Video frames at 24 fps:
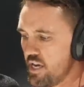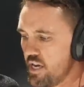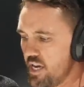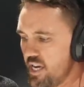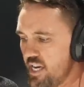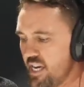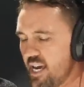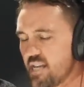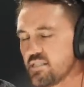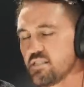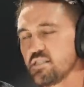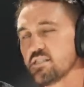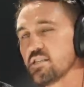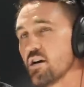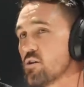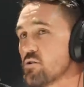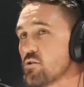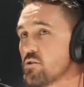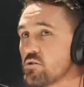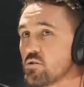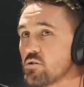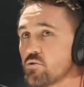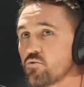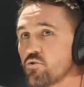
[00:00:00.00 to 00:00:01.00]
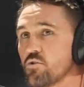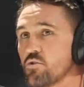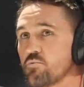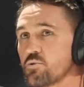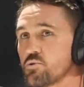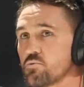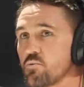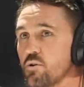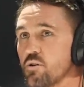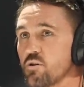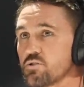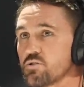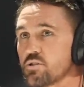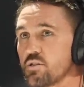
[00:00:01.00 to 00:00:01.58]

he has his own little group as well.